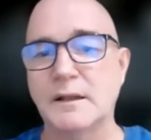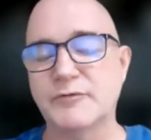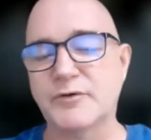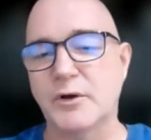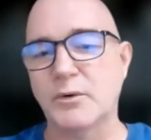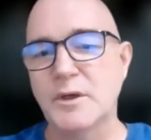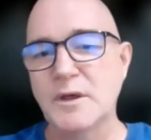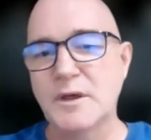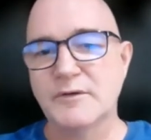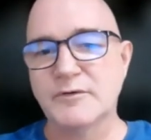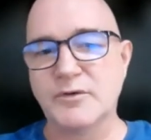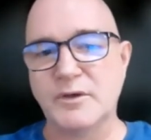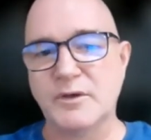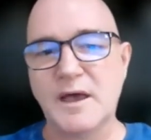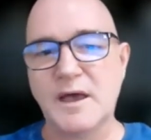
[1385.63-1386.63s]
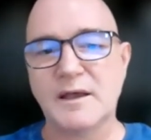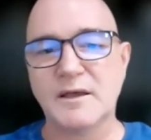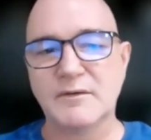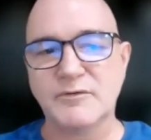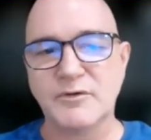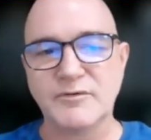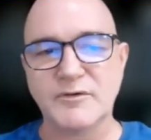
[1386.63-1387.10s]
So yeah,
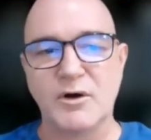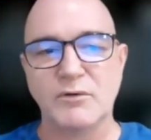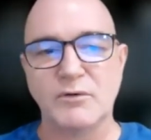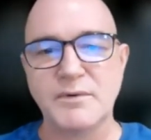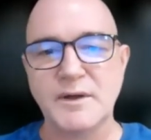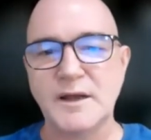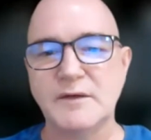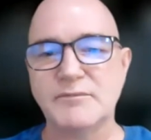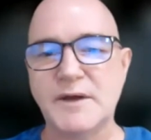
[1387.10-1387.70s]
just got really,